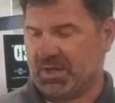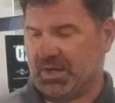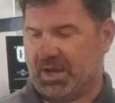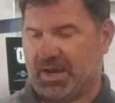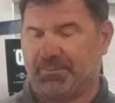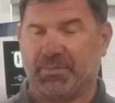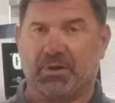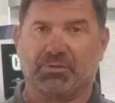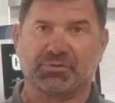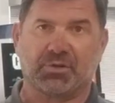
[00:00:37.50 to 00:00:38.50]
It
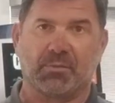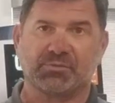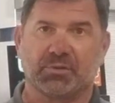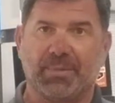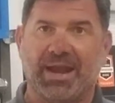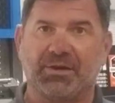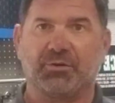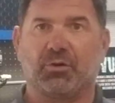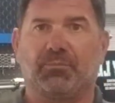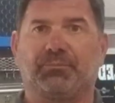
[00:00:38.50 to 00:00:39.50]
also comes with a
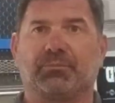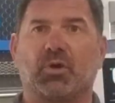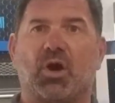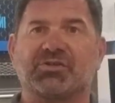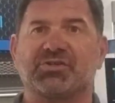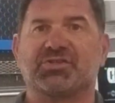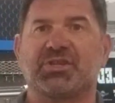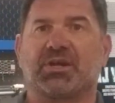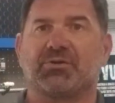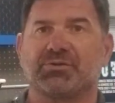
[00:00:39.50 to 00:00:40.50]
manual, caution
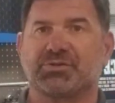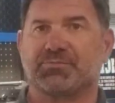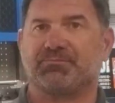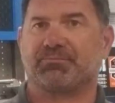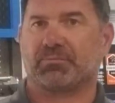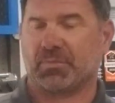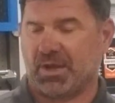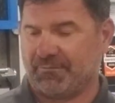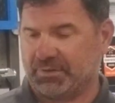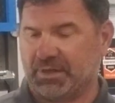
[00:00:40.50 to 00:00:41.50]
stickers,
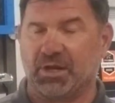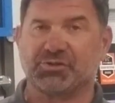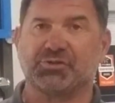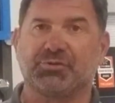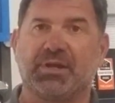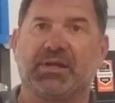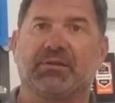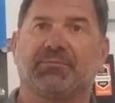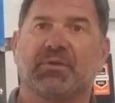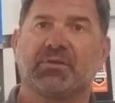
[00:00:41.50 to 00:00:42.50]
everything else you'll need
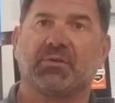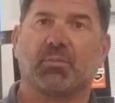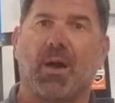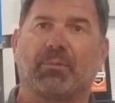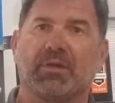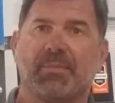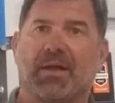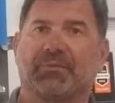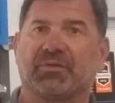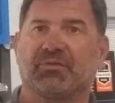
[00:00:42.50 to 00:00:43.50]
to properly
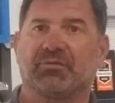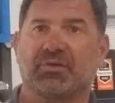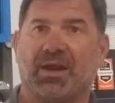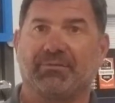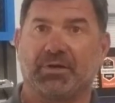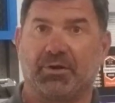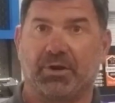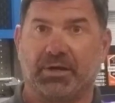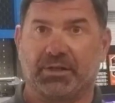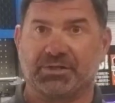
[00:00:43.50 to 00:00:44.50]
mount this inside of an air
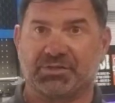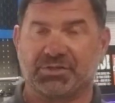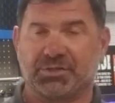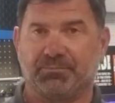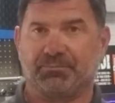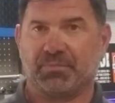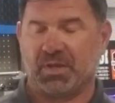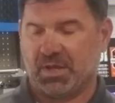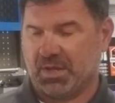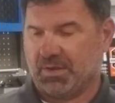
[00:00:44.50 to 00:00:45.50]
handling system.
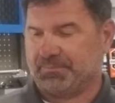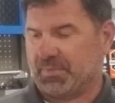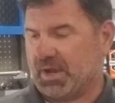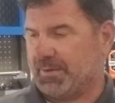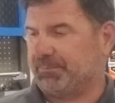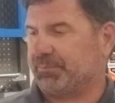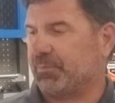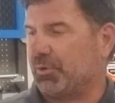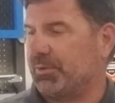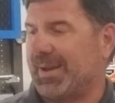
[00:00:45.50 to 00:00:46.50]

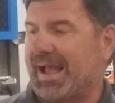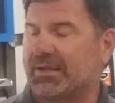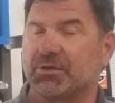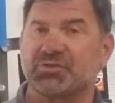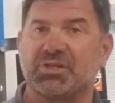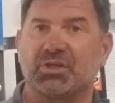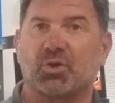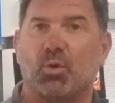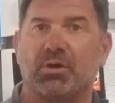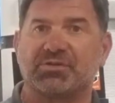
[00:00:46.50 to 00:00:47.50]
On the back, you'll see the
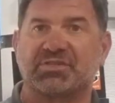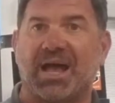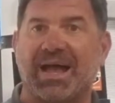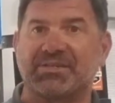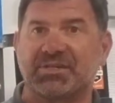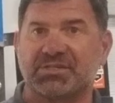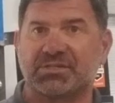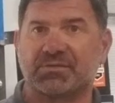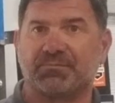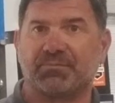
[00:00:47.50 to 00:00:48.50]
coil
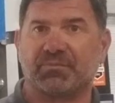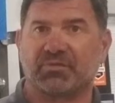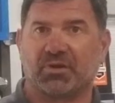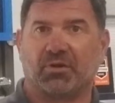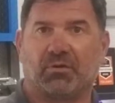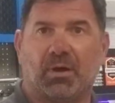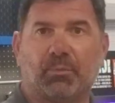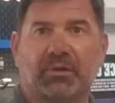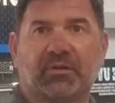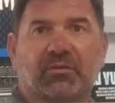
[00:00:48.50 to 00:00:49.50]
sizes. So I'll
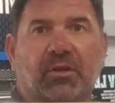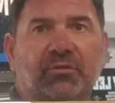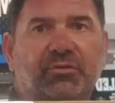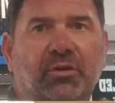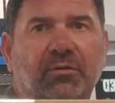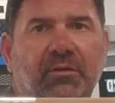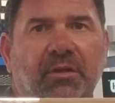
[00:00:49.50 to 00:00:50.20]
bring this closer